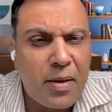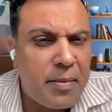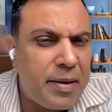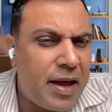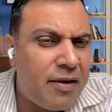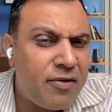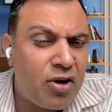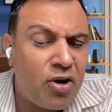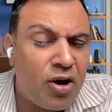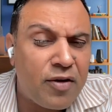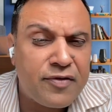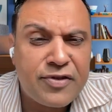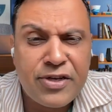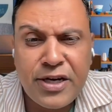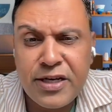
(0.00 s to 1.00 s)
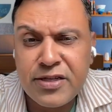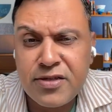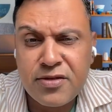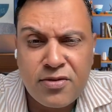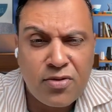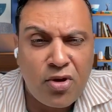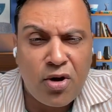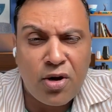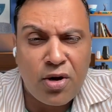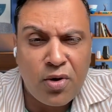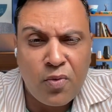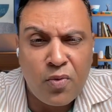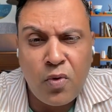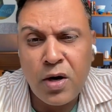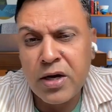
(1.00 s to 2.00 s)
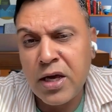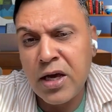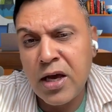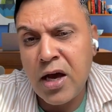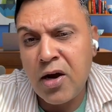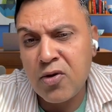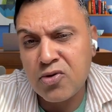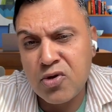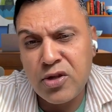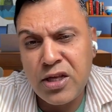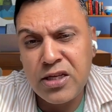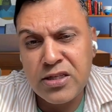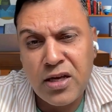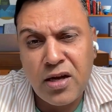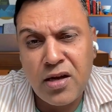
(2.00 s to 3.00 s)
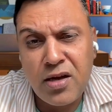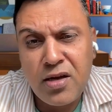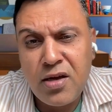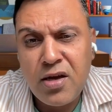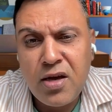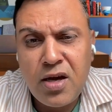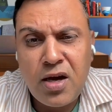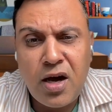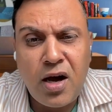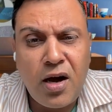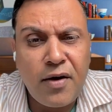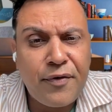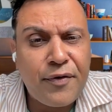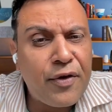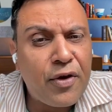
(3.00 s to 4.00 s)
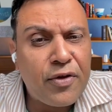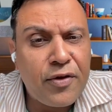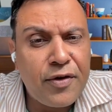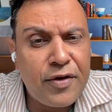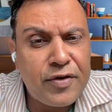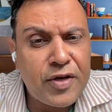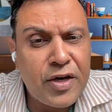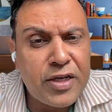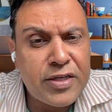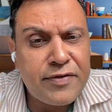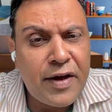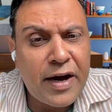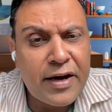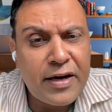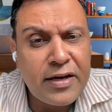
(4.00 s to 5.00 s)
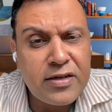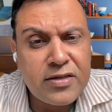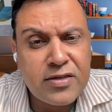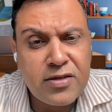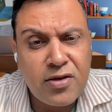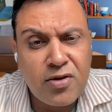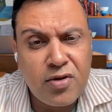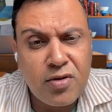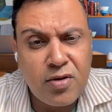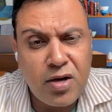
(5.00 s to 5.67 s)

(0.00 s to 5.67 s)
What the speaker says: Maybe having a lot of stress, not working out. So these are few of the individual risk factors.